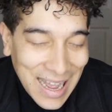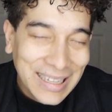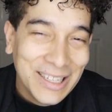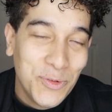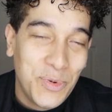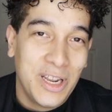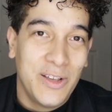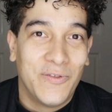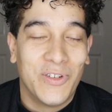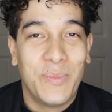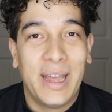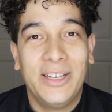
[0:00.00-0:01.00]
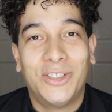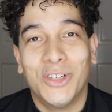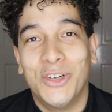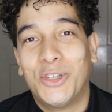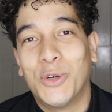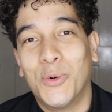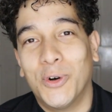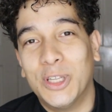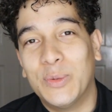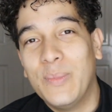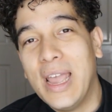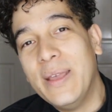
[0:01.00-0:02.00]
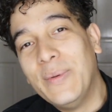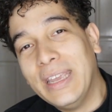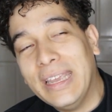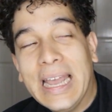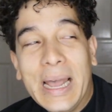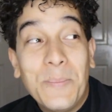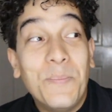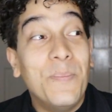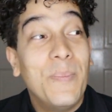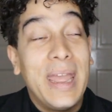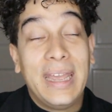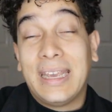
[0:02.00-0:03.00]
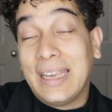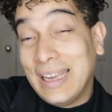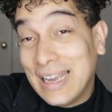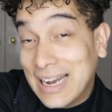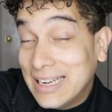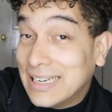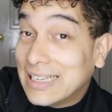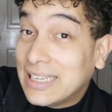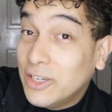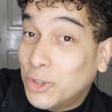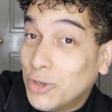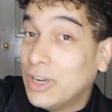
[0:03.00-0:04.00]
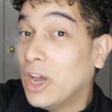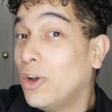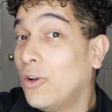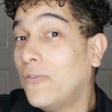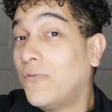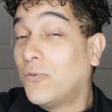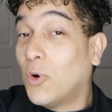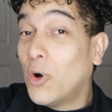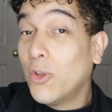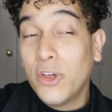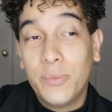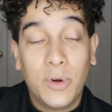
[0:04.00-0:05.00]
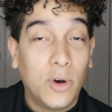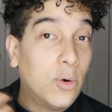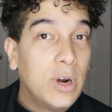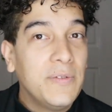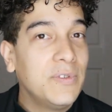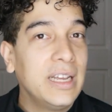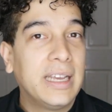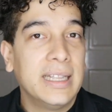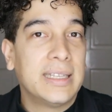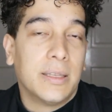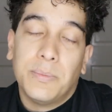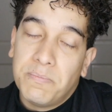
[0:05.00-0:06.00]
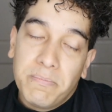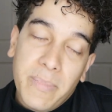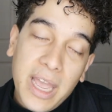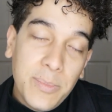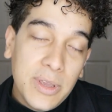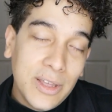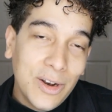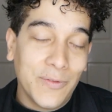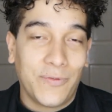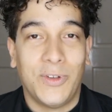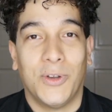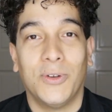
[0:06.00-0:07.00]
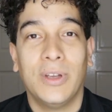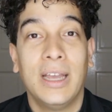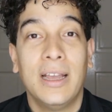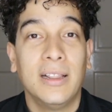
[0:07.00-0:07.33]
a little bit of information towards maybe making a decision for them or even against them. Maybe they're not for you.